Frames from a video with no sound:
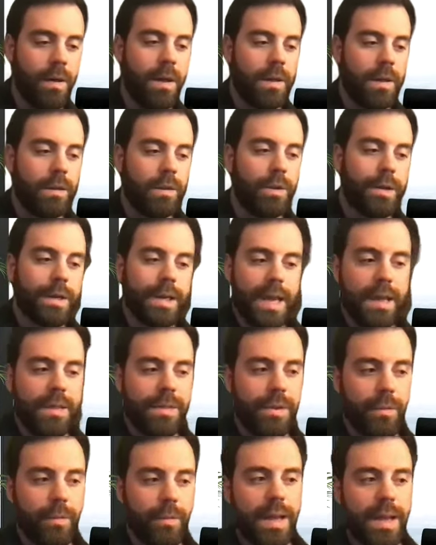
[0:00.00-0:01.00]
Look
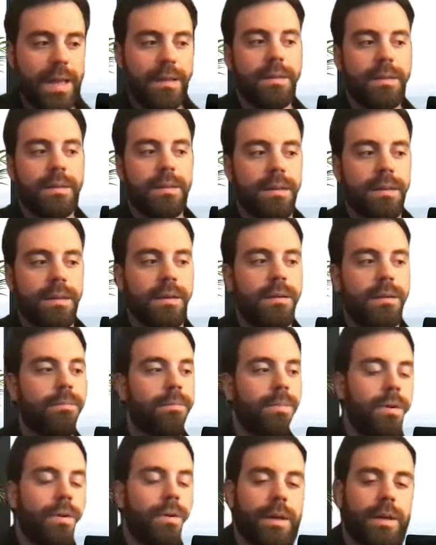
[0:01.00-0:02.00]
at the way that the
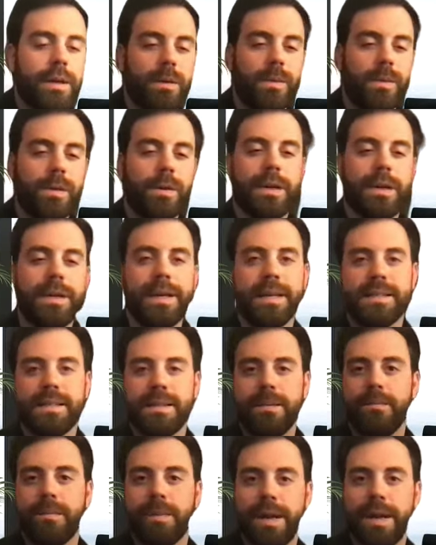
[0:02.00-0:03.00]
Peoria community has
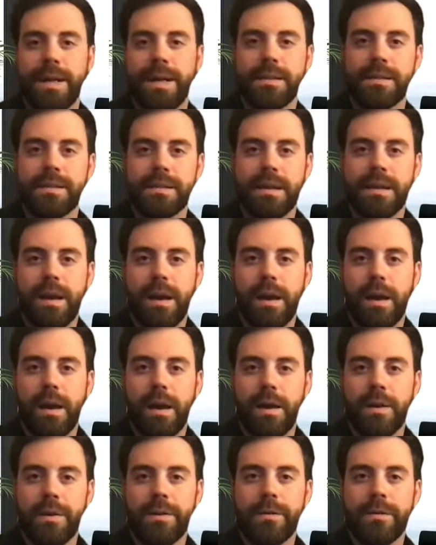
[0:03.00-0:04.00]
embraced
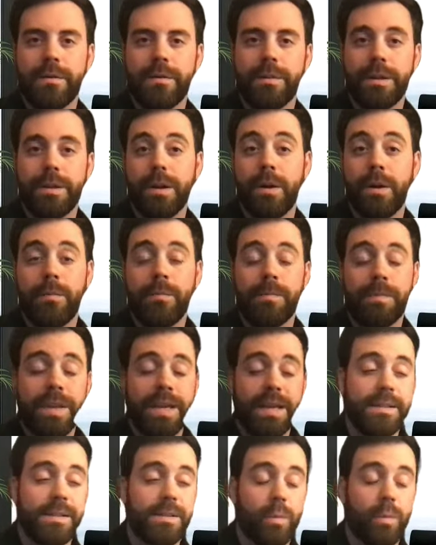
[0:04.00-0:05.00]

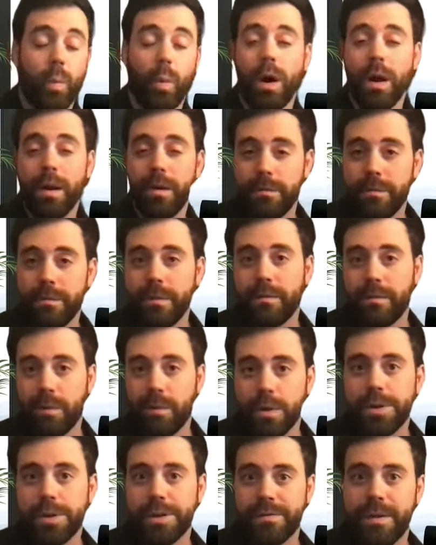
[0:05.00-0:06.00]
it's one
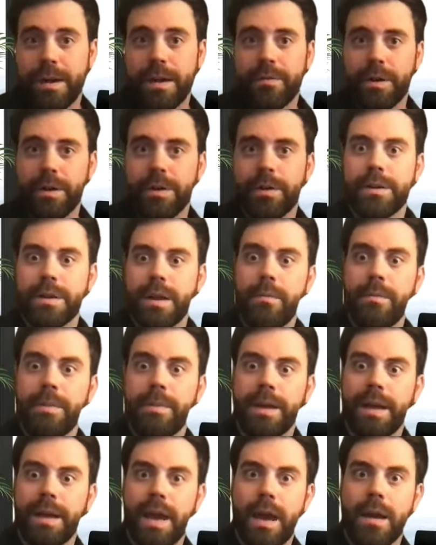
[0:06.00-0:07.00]
Fortune 500
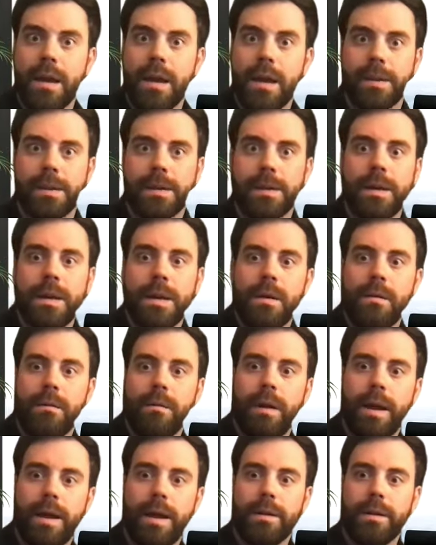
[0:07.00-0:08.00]
company, Caterpillar,
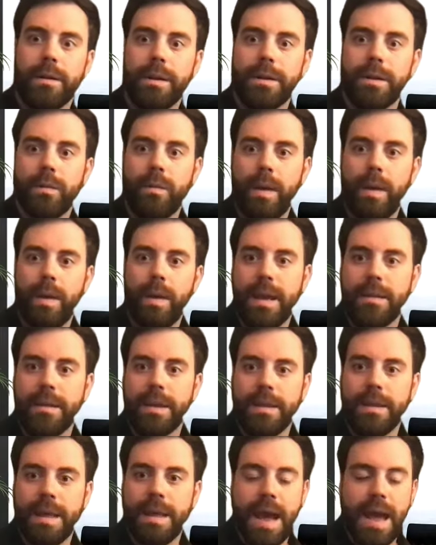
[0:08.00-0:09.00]
right? Look at the way
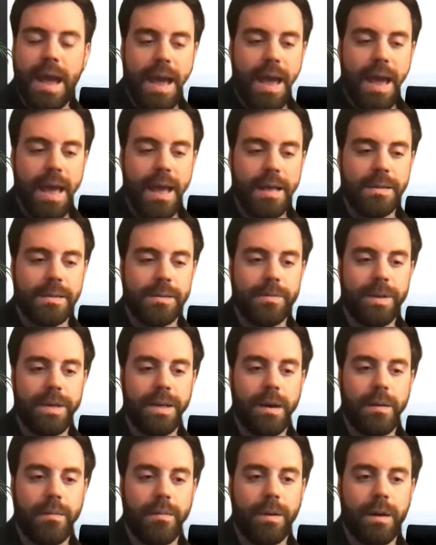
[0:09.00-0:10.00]
that has
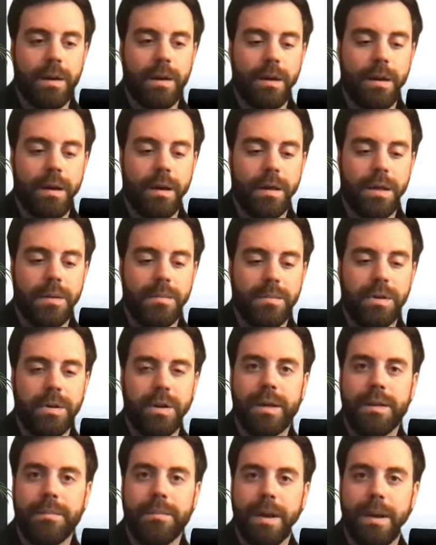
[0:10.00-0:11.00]
become a
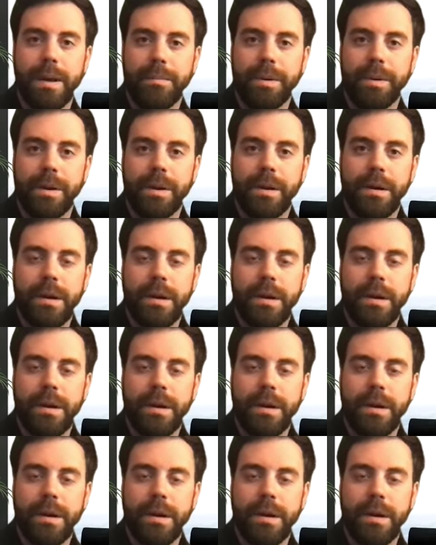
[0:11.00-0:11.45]
community member